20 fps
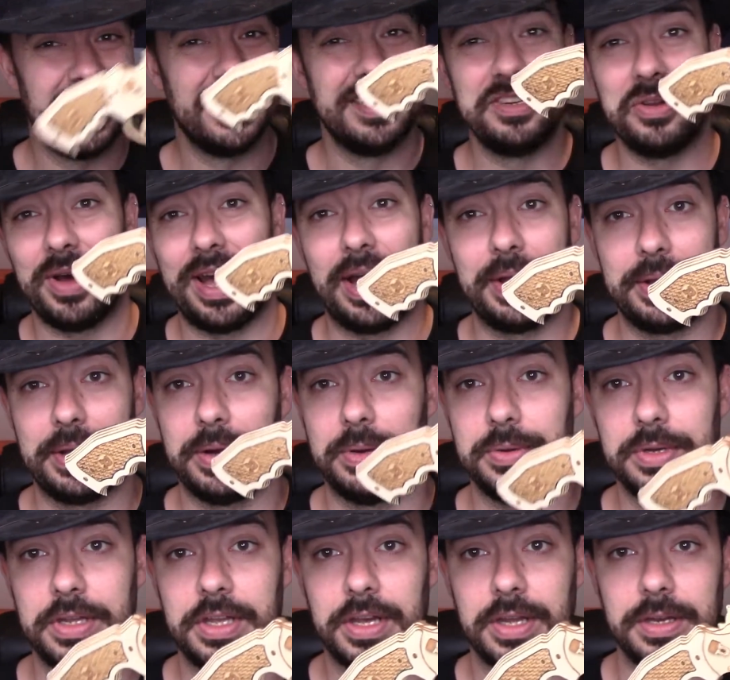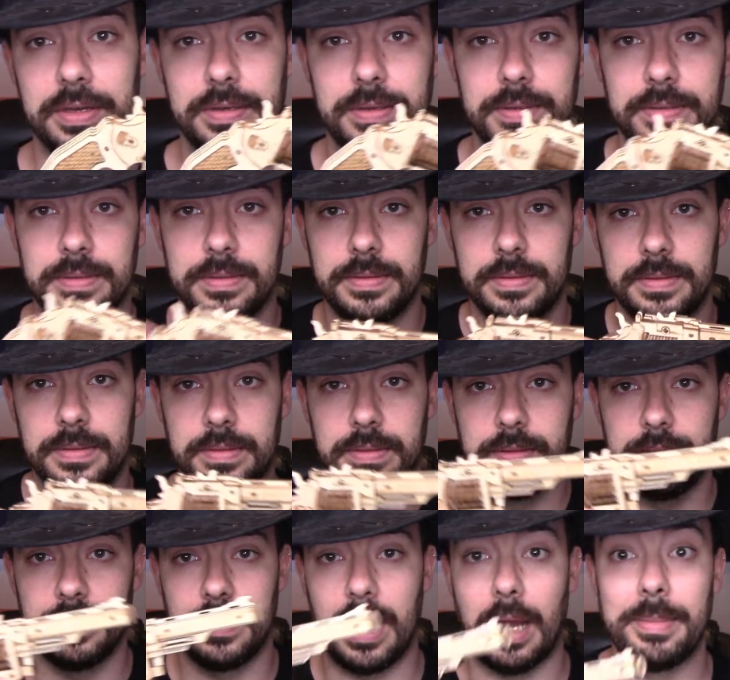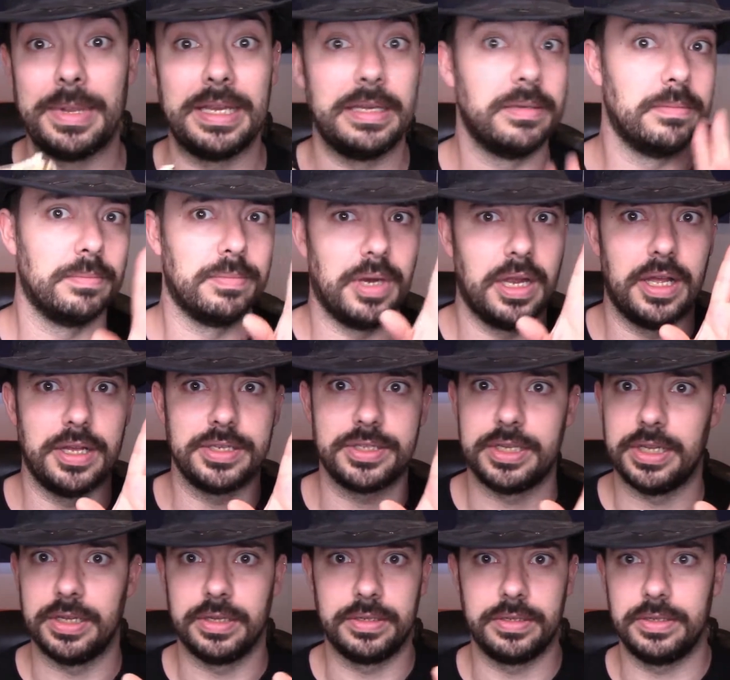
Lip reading: Not how you hold a gun. I mean blaster.